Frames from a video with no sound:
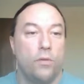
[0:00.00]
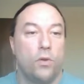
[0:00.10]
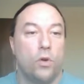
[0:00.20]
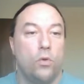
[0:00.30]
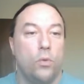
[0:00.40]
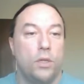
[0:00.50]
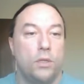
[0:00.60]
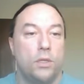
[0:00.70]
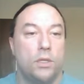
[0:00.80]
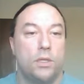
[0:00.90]
For who
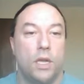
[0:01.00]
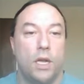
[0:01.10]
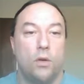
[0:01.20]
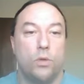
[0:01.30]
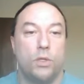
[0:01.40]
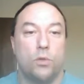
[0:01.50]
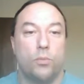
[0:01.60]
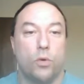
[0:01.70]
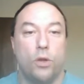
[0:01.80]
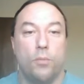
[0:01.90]
else's side would
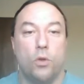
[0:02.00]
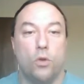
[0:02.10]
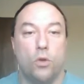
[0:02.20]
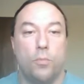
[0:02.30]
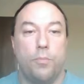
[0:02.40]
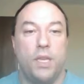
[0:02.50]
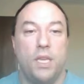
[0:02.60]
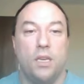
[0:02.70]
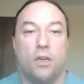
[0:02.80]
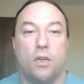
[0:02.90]
supreme good
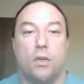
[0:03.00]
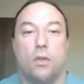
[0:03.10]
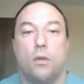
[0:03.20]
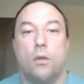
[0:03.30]
be on?